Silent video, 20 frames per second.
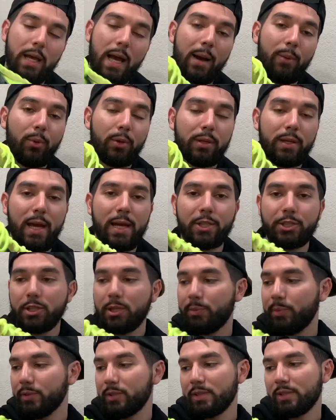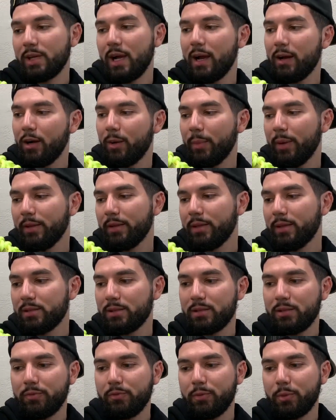I would actually put this higher on my
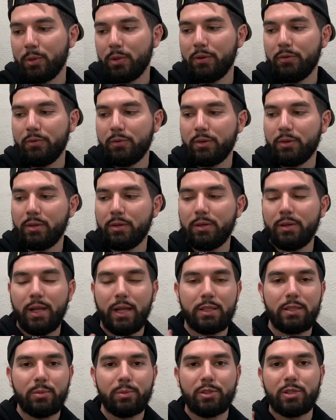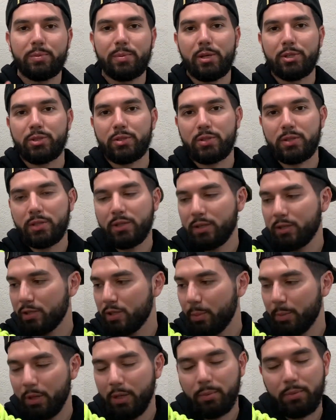list if it weren't for like some of the special sneakers
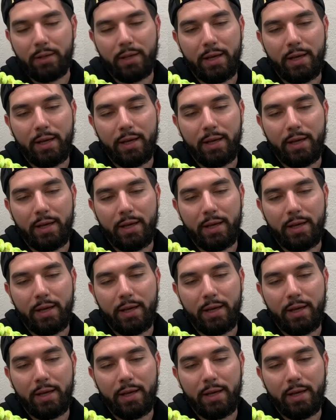coming up